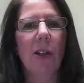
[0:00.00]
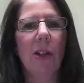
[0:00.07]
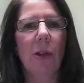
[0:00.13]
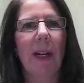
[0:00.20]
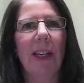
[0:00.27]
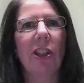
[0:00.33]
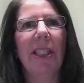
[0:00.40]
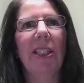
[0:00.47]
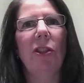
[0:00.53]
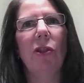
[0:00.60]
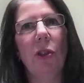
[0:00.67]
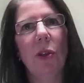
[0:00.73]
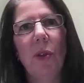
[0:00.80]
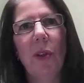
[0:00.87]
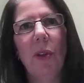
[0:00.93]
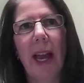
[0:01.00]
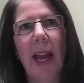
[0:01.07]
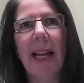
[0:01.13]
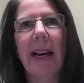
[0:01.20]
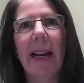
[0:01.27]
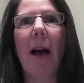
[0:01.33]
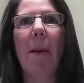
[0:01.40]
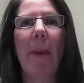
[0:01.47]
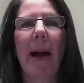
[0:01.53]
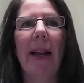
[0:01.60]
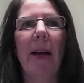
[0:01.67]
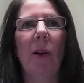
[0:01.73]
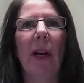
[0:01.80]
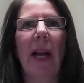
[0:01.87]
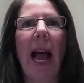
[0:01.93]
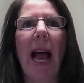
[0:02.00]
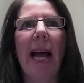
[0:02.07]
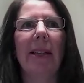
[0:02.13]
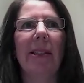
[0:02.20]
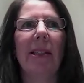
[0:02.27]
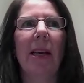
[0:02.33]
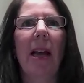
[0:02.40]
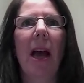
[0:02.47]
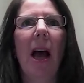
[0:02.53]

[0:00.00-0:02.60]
To actually do that, I might look at